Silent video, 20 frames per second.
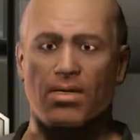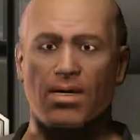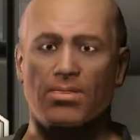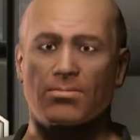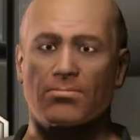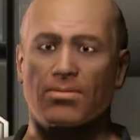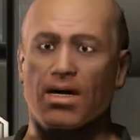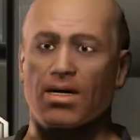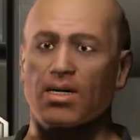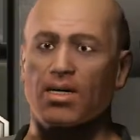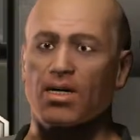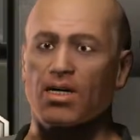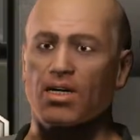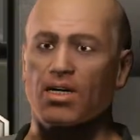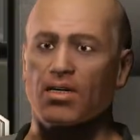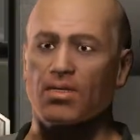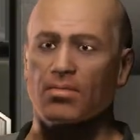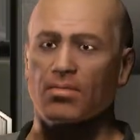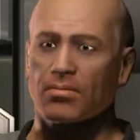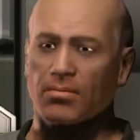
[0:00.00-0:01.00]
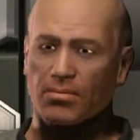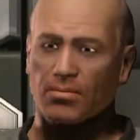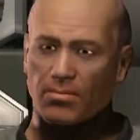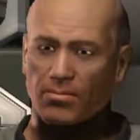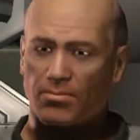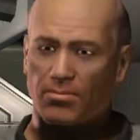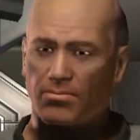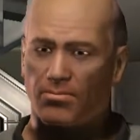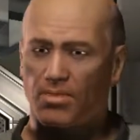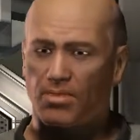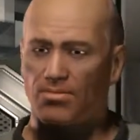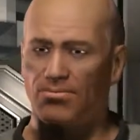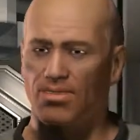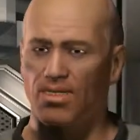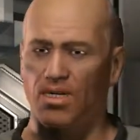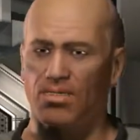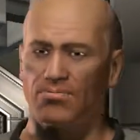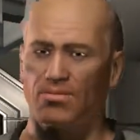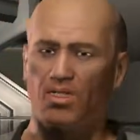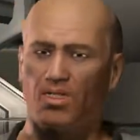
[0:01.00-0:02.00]
I make do. But have
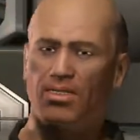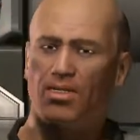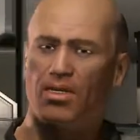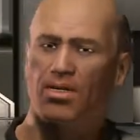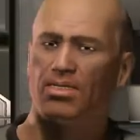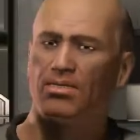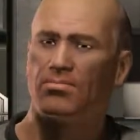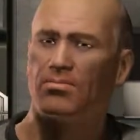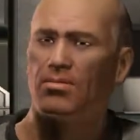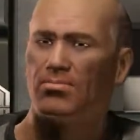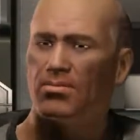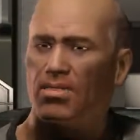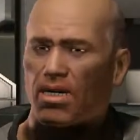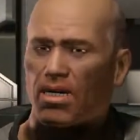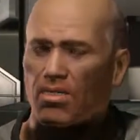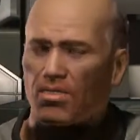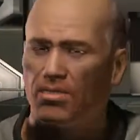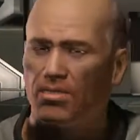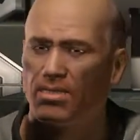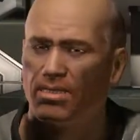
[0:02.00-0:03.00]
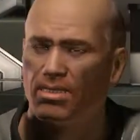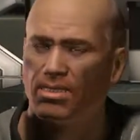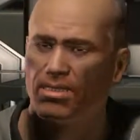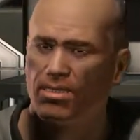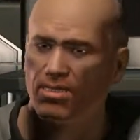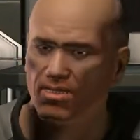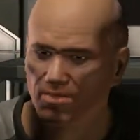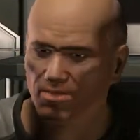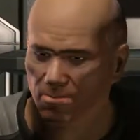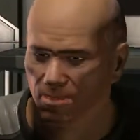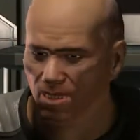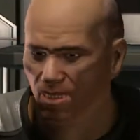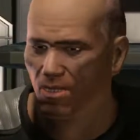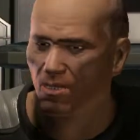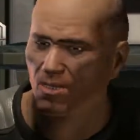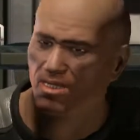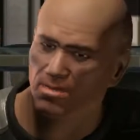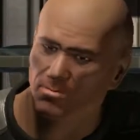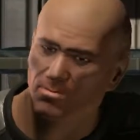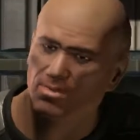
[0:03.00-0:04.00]
you ever tried to prepare a decent
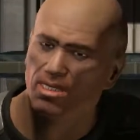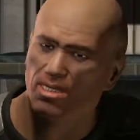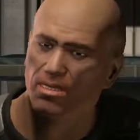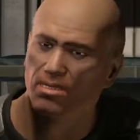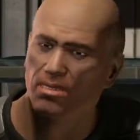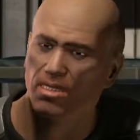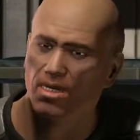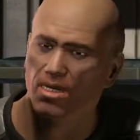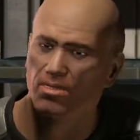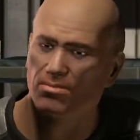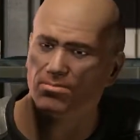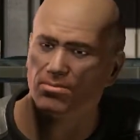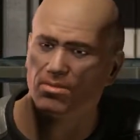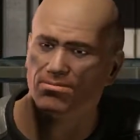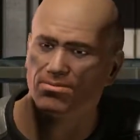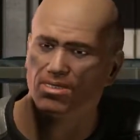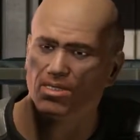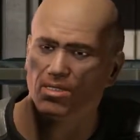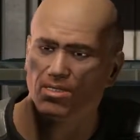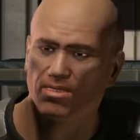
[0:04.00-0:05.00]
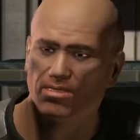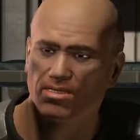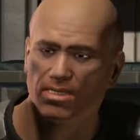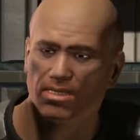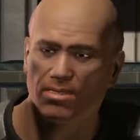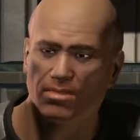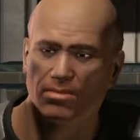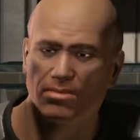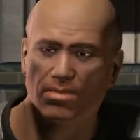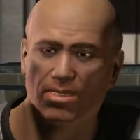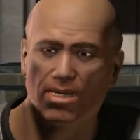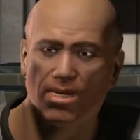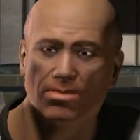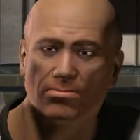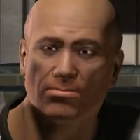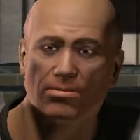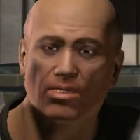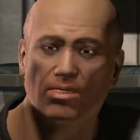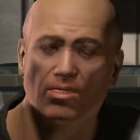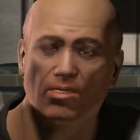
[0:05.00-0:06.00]
meal with military provisions?
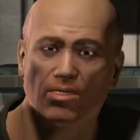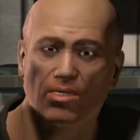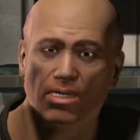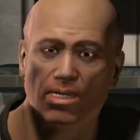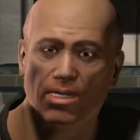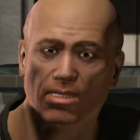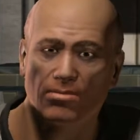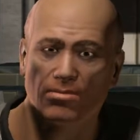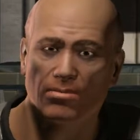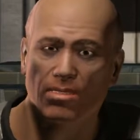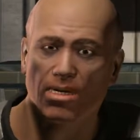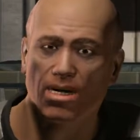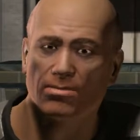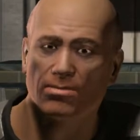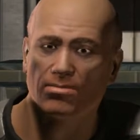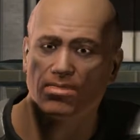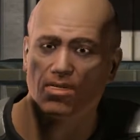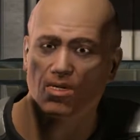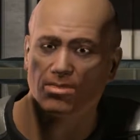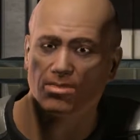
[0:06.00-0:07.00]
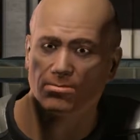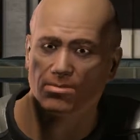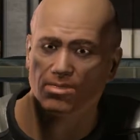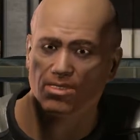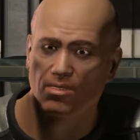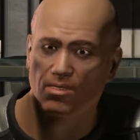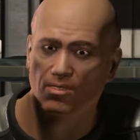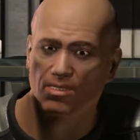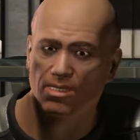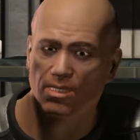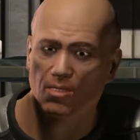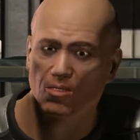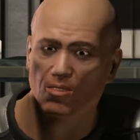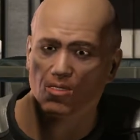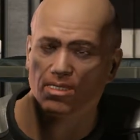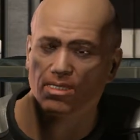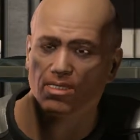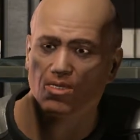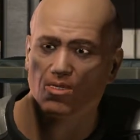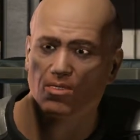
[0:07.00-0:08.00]
I'm good, but I'm no miracle
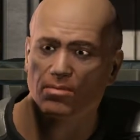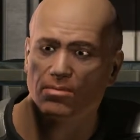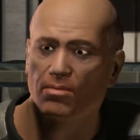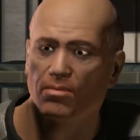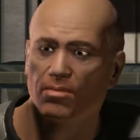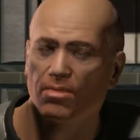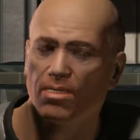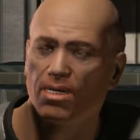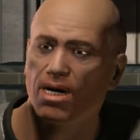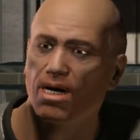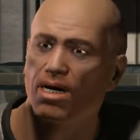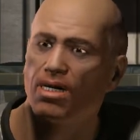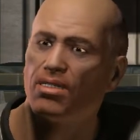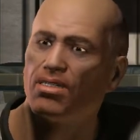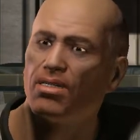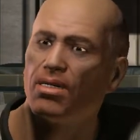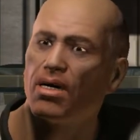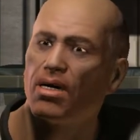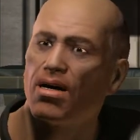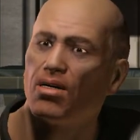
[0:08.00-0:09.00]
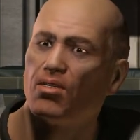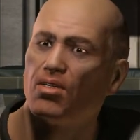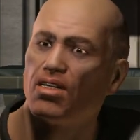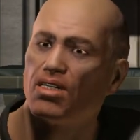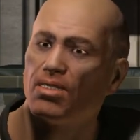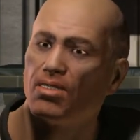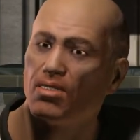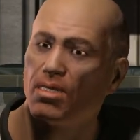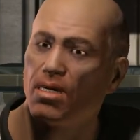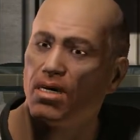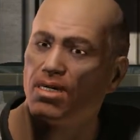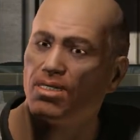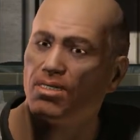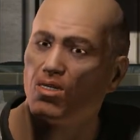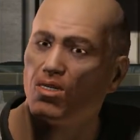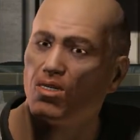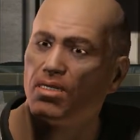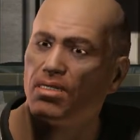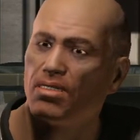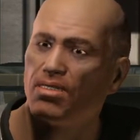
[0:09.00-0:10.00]
worker. Taking down the
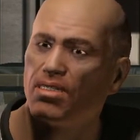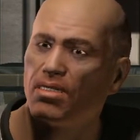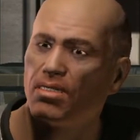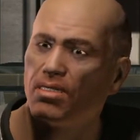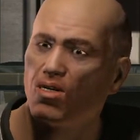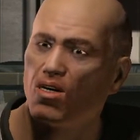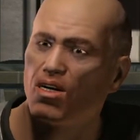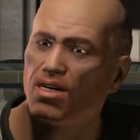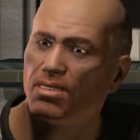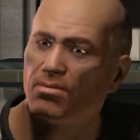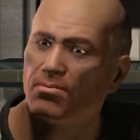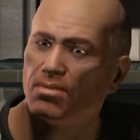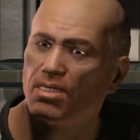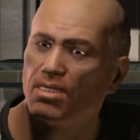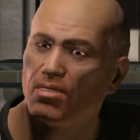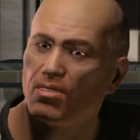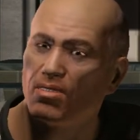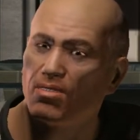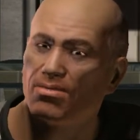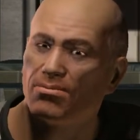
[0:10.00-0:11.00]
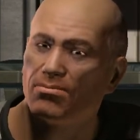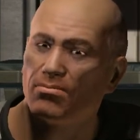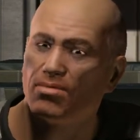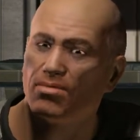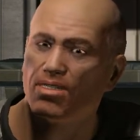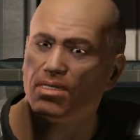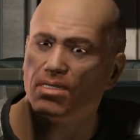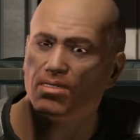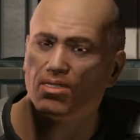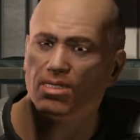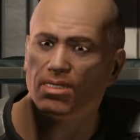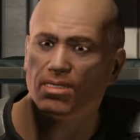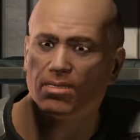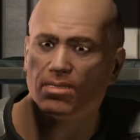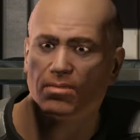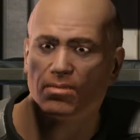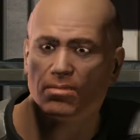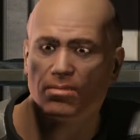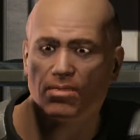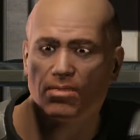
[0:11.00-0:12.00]
collectors is going to be rough
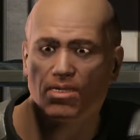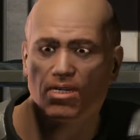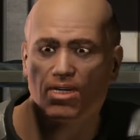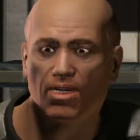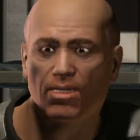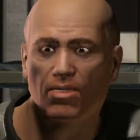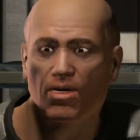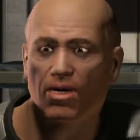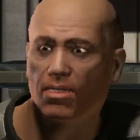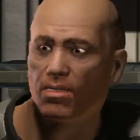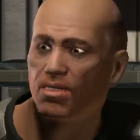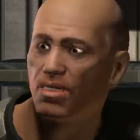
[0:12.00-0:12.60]
business. The crew